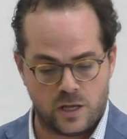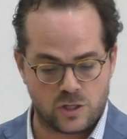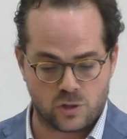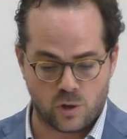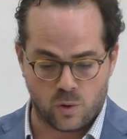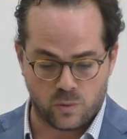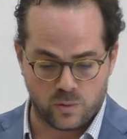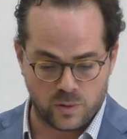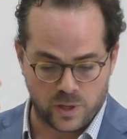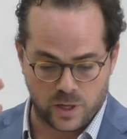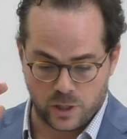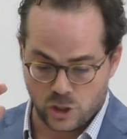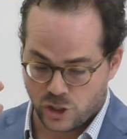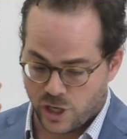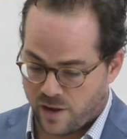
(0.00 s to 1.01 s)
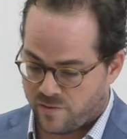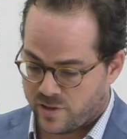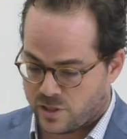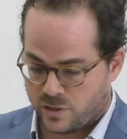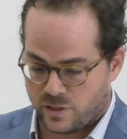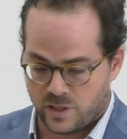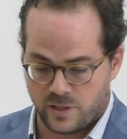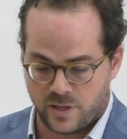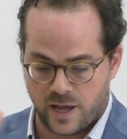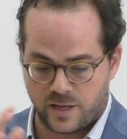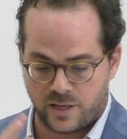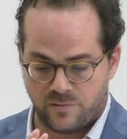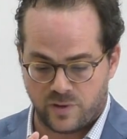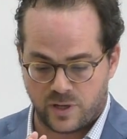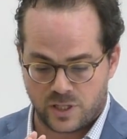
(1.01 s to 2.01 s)
So Chavez did that
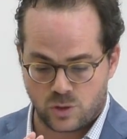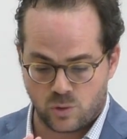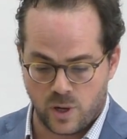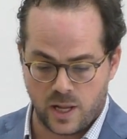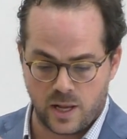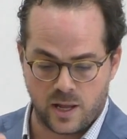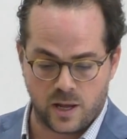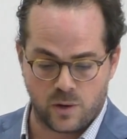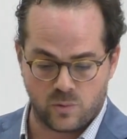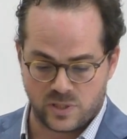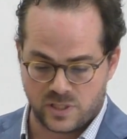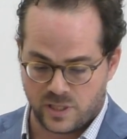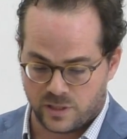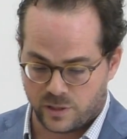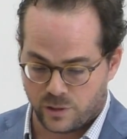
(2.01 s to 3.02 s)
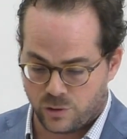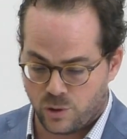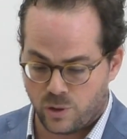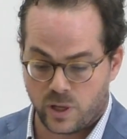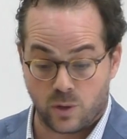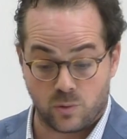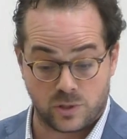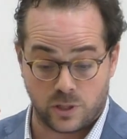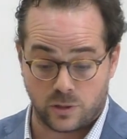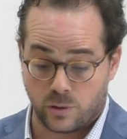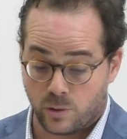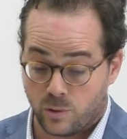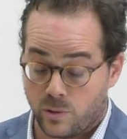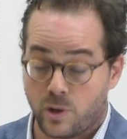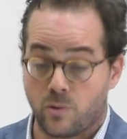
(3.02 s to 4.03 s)
in Venezuela. We see it in Turkey. We see it
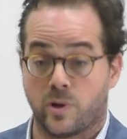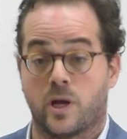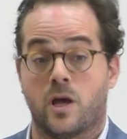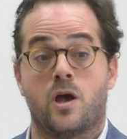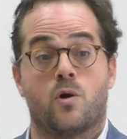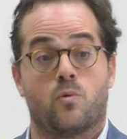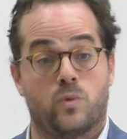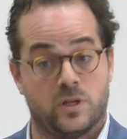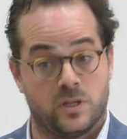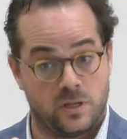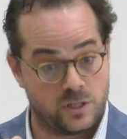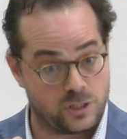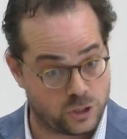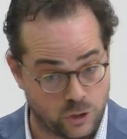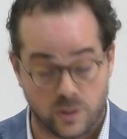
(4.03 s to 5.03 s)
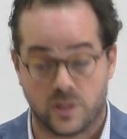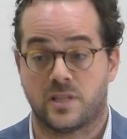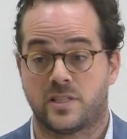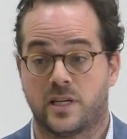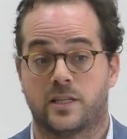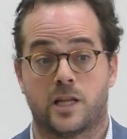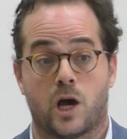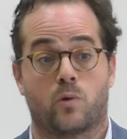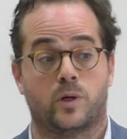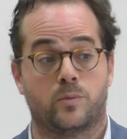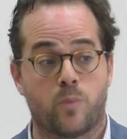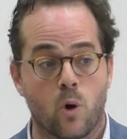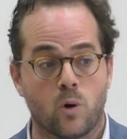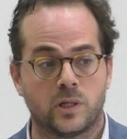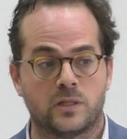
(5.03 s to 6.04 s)
in Hungary. We certainly see it now in
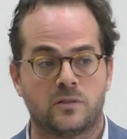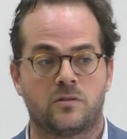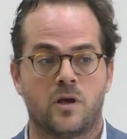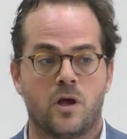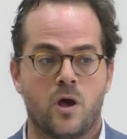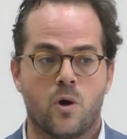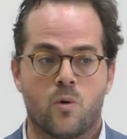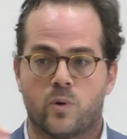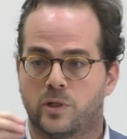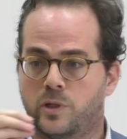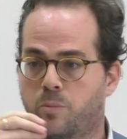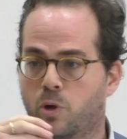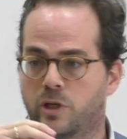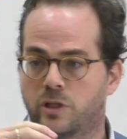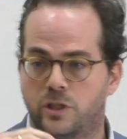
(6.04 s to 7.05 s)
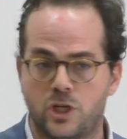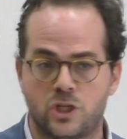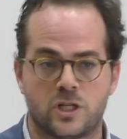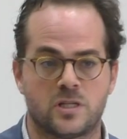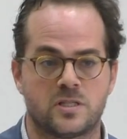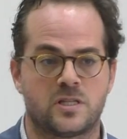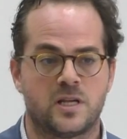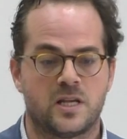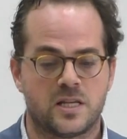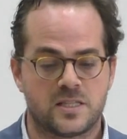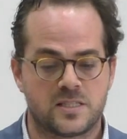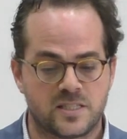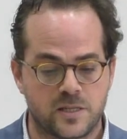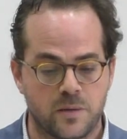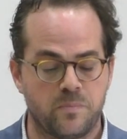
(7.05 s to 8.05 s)
Poland, where the politicians
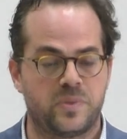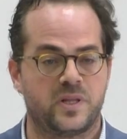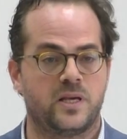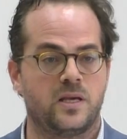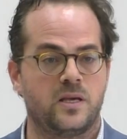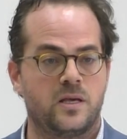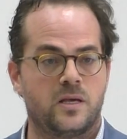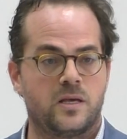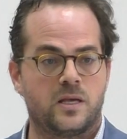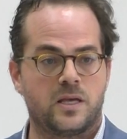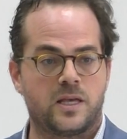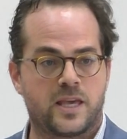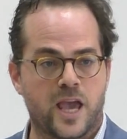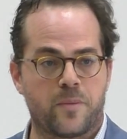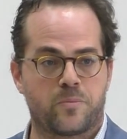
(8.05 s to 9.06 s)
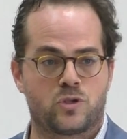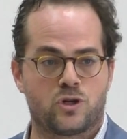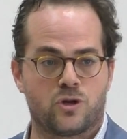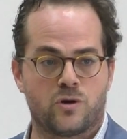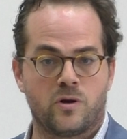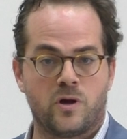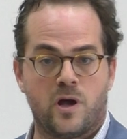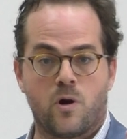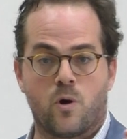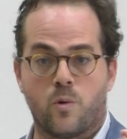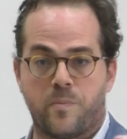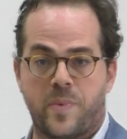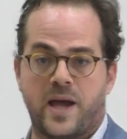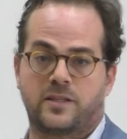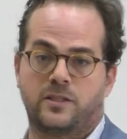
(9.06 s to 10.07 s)
simply capture or
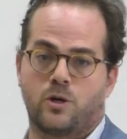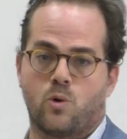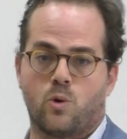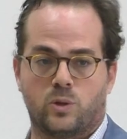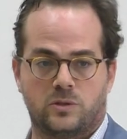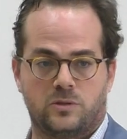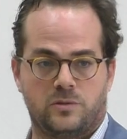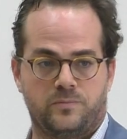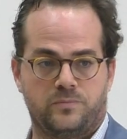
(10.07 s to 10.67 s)
pack the court.